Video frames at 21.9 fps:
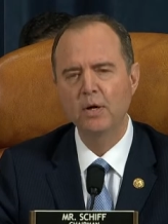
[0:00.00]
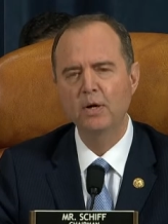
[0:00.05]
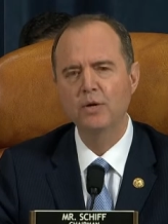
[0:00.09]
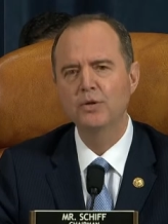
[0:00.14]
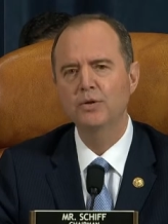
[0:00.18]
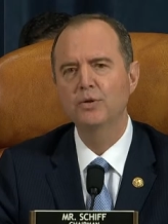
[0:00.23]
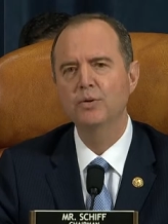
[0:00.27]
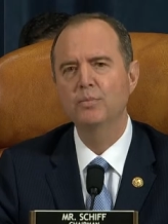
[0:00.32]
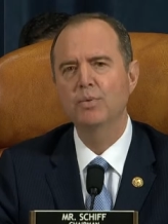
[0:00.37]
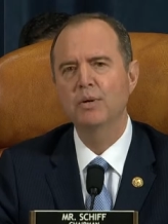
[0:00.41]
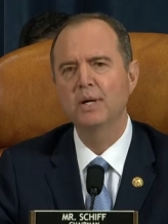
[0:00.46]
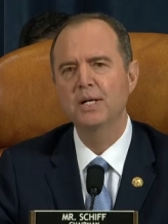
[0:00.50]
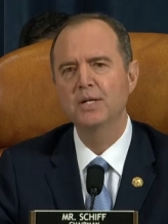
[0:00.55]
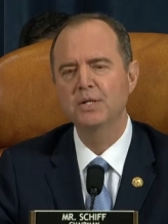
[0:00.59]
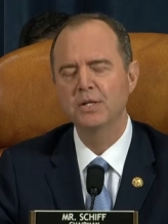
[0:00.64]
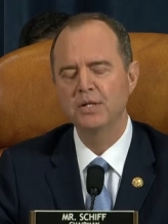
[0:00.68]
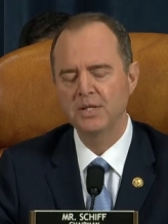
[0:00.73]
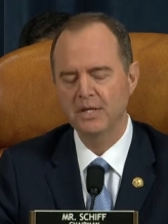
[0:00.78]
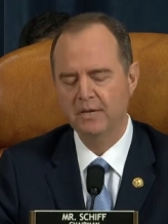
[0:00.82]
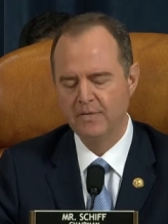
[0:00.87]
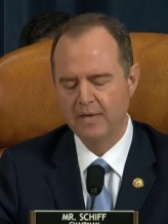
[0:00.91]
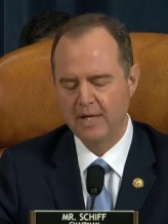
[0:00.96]
our two
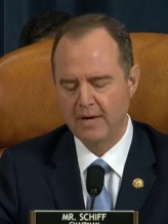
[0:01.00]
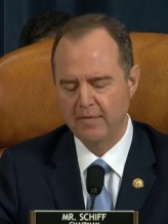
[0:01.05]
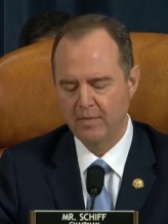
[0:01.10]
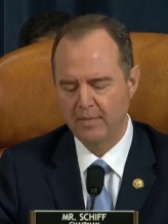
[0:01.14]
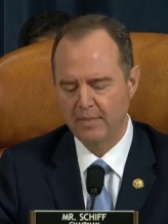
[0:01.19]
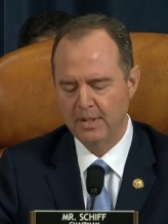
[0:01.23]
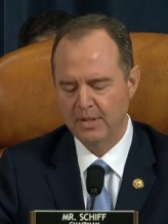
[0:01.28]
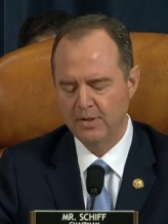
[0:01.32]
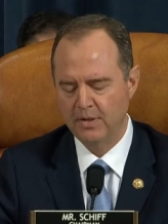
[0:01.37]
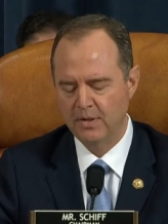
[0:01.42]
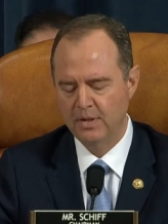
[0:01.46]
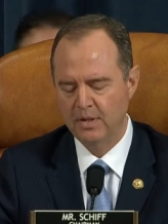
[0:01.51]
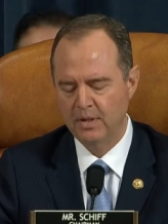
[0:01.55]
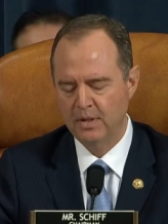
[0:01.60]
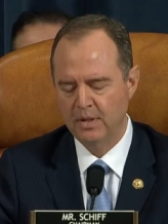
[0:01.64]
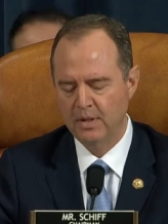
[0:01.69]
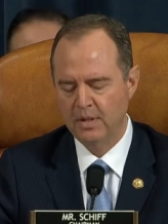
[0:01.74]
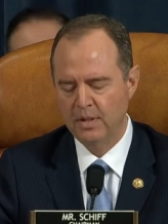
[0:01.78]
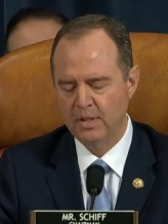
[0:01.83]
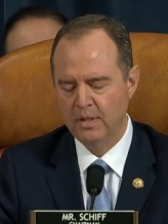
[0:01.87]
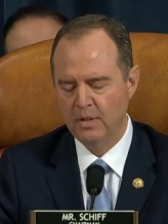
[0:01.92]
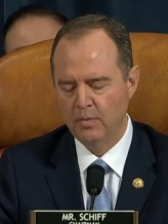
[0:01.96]
branches of government
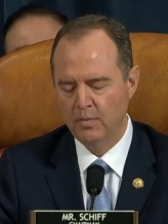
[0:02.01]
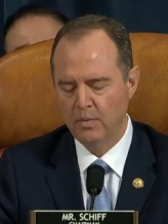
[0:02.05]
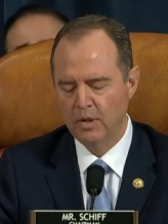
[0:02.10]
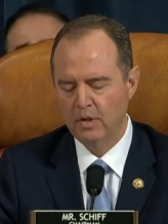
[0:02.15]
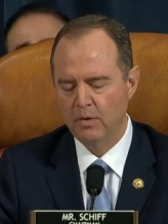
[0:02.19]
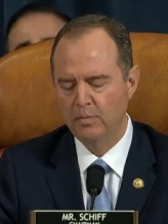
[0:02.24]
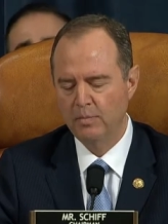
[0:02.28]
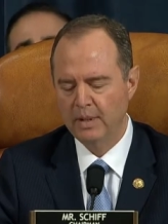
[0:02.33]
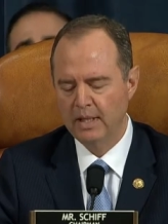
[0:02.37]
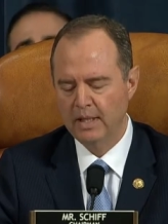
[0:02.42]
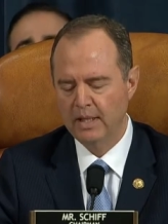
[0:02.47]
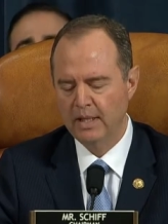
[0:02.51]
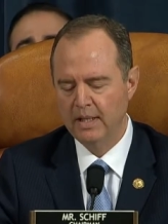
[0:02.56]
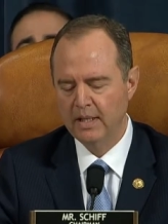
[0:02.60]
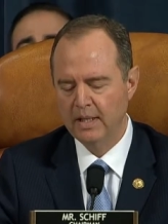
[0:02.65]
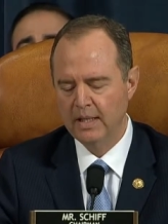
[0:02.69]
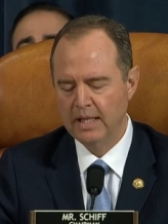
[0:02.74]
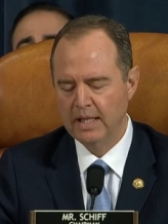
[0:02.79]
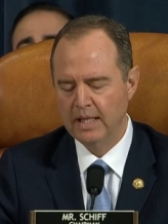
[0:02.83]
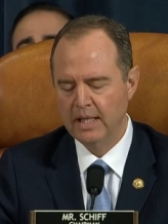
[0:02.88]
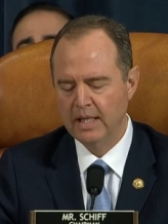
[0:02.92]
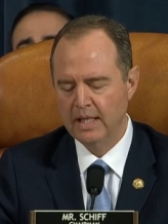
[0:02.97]
will be
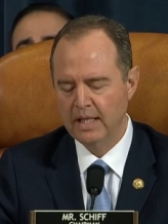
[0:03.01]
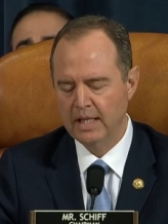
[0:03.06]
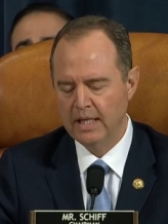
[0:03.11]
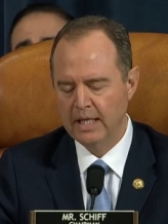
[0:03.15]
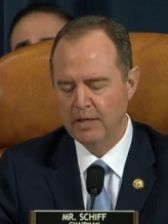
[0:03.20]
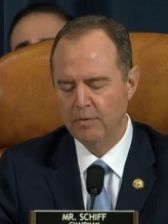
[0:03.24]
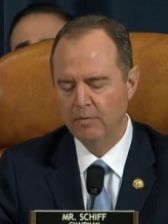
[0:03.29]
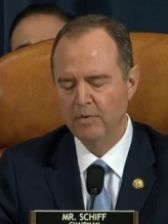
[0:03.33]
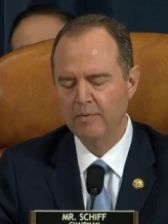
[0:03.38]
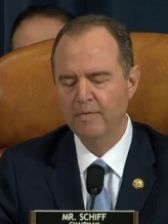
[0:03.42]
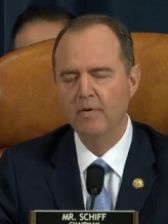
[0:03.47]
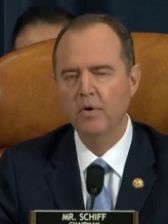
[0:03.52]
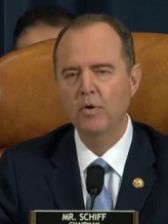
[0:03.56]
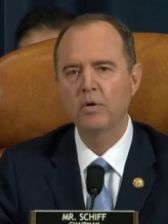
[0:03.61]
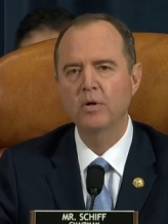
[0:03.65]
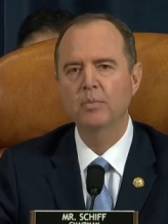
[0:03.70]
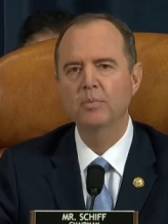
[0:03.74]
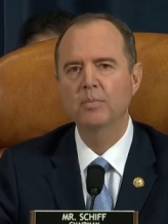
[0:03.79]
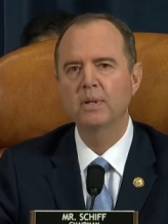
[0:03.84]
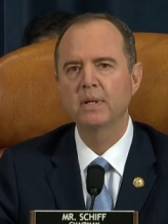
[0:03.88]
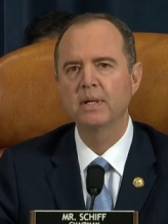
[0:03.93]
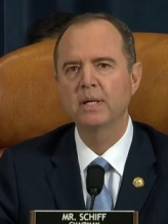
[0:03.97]

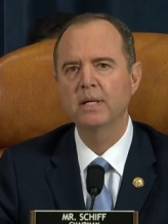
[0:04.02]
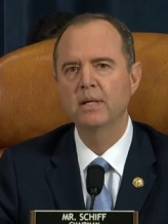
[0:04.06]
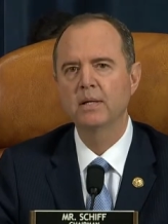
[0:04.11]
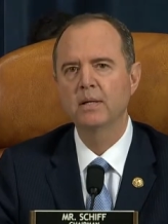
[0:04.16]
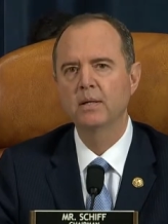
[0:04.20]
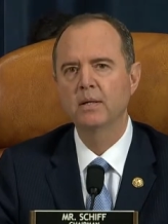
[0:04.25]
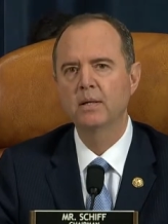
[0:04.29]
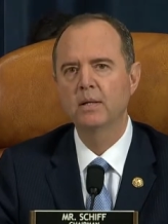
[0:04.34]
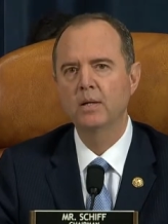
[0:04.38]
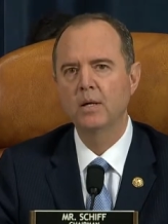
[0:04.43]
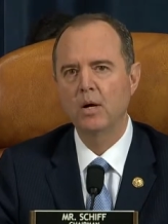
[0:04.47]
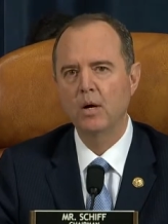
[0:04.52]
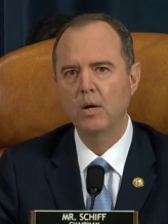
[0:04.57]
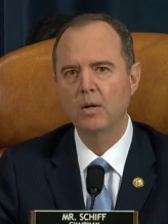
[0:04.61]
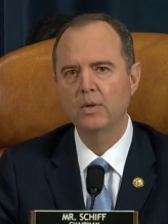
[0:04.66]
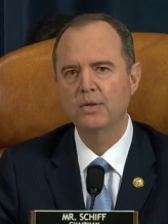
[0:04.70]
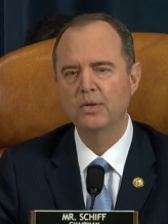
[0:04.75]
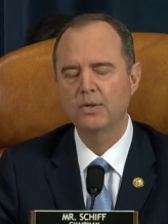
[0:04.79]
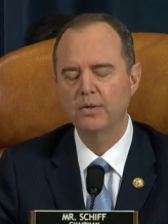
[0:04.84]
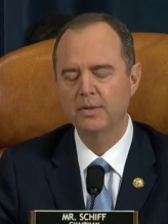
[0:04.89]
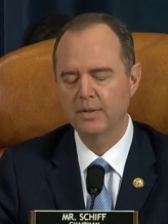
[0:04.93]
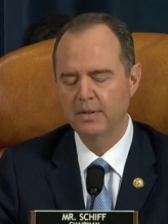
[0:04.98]
irrevocably
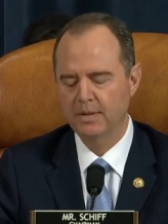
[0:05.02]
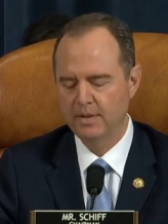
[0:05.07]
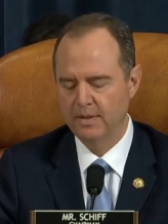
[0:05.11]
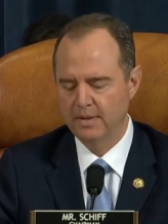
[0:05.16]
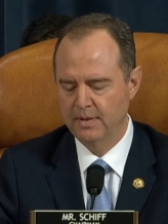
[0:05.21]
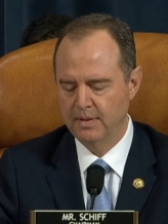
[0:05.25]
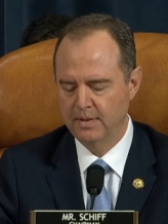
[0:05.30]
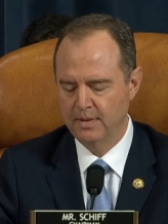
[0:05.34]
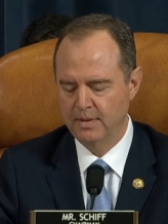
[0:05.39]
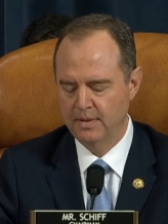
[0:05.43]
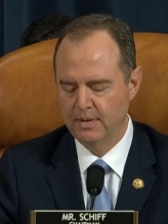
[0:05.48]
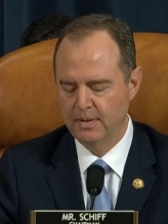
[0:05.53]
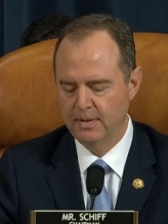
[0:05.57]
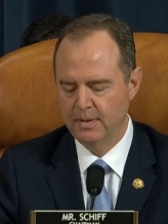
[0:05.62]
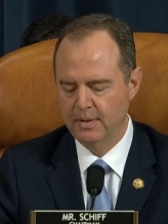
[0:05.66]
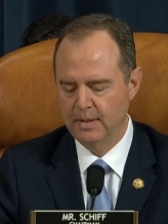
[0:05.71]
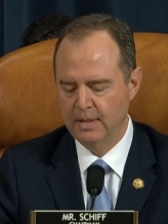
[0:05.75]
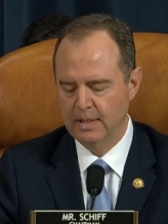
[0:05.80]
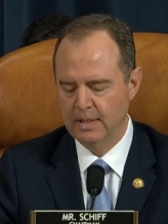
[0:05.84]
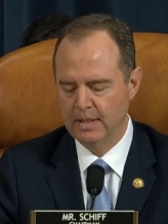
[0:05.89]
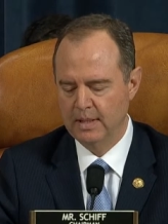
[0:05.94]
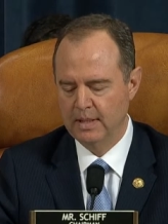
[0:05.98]
altered.
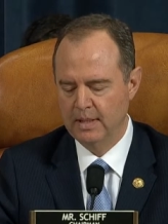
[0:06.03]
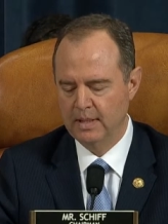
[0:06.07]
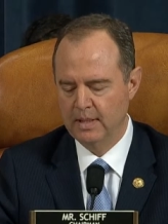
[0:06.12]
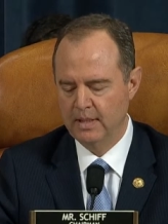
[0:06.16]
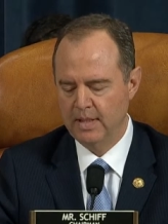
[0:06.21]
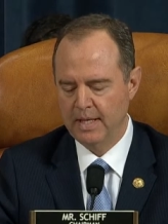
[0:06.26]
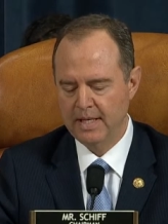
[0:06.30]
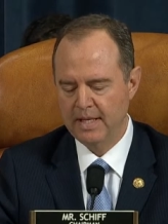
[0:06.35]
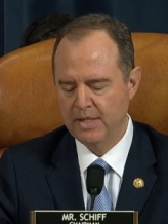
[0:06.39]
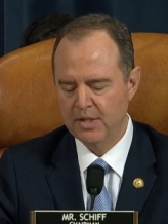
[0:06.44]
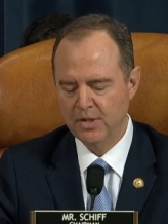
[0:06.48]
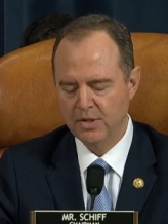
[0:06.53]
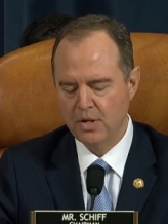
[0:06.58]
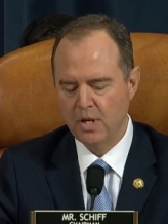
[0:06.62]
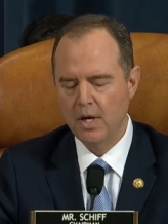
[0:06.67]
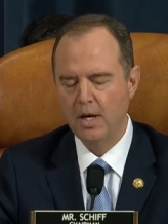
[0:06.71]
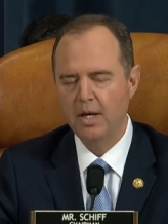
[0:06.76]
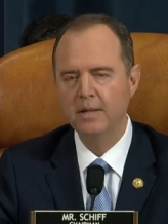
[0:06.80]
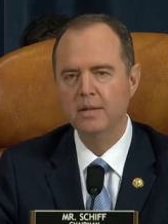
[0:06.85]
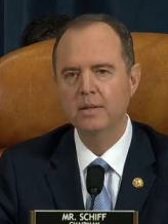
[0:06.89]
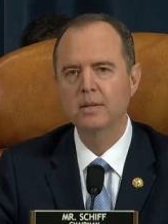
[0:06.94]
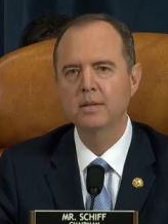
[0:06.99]
That is
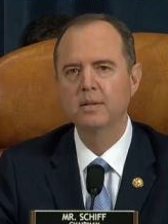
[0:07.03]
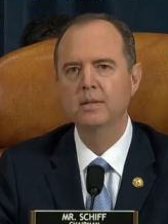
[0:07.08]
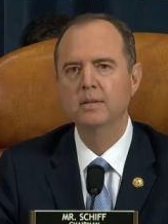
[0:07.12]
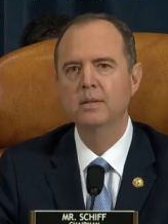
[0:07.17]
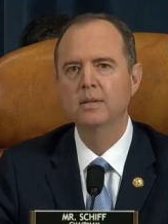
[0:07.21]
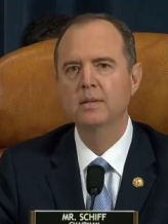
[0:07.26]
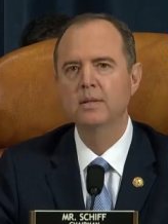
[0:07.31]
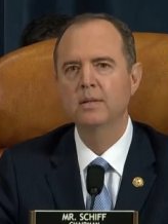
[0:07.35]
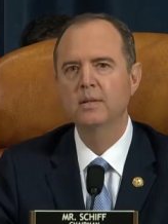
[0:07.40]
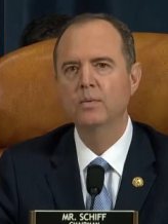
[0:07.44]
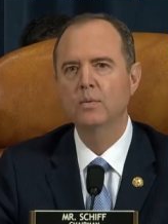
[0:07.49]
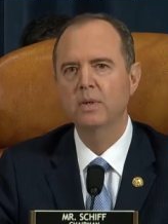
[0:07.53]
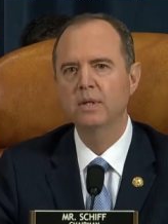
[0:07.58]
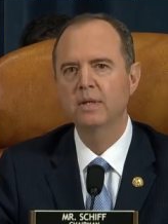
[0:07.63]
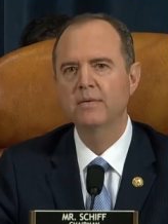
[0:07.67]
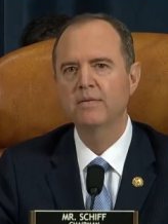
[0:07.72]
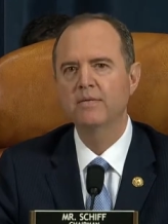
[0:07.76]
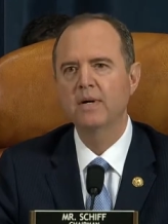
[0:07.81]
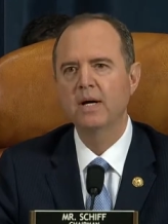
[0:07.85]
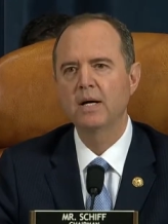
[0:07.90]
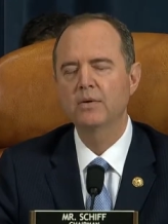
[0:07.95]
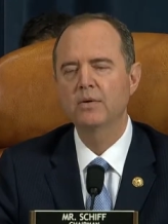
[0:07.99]
not what the
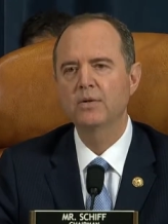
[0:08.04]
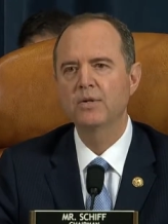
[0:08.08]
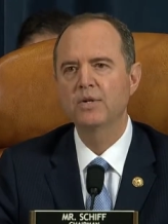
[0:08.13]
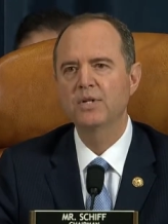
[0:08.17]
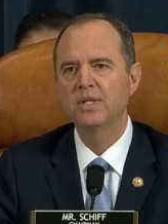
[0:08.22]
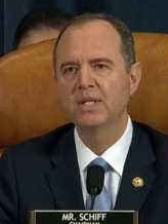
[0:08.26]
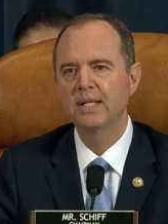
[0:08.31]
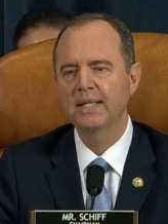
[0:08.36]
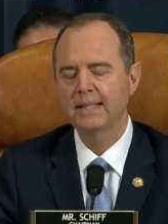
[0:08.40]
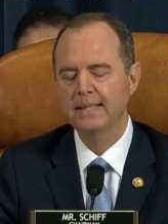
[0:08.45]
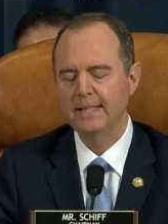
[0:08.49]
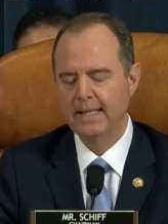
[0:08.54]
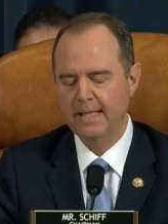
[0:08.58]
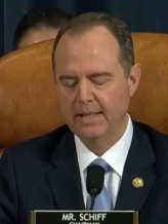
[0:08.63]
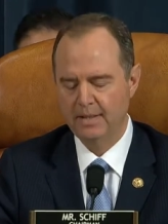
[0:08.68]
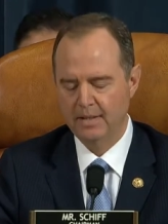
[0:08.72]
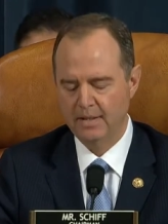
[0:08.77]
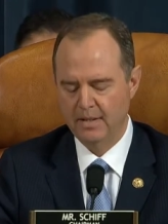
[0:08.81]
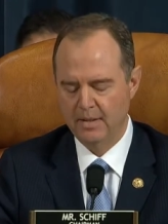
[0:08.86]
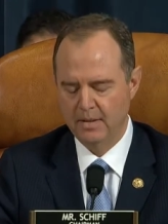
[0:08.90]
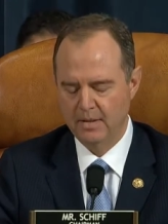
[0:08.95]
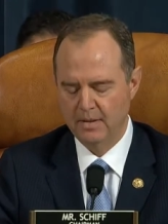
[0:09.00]
founders
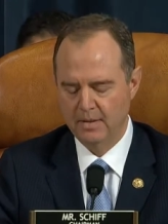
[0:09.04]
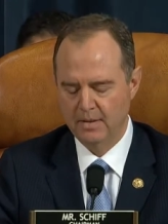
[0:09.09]
intended.